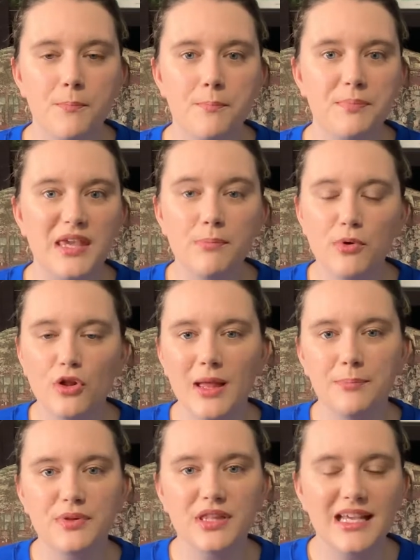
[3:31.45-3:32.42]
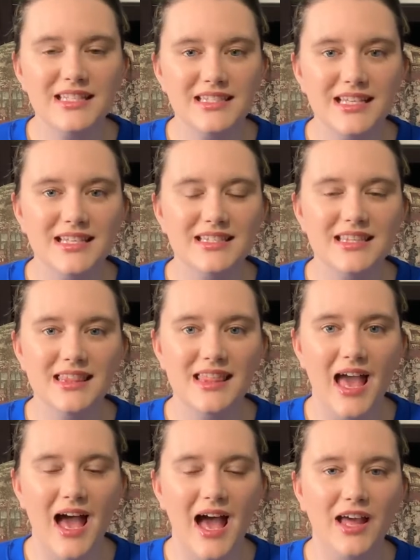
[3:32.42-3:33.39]
people and places
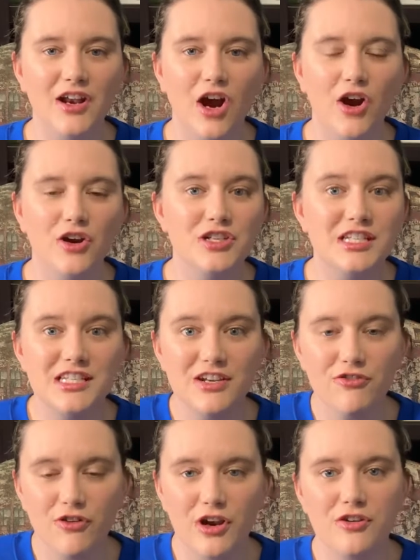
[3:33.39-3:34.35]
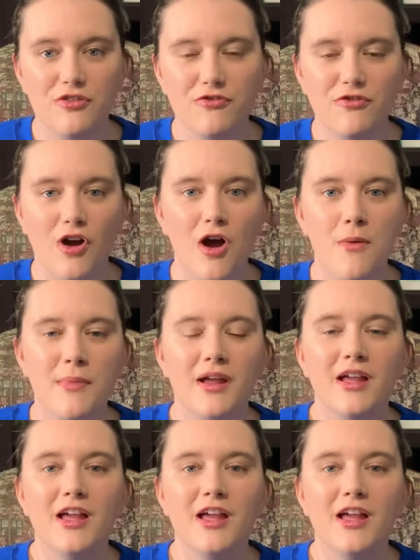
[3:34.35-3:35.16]
that are different from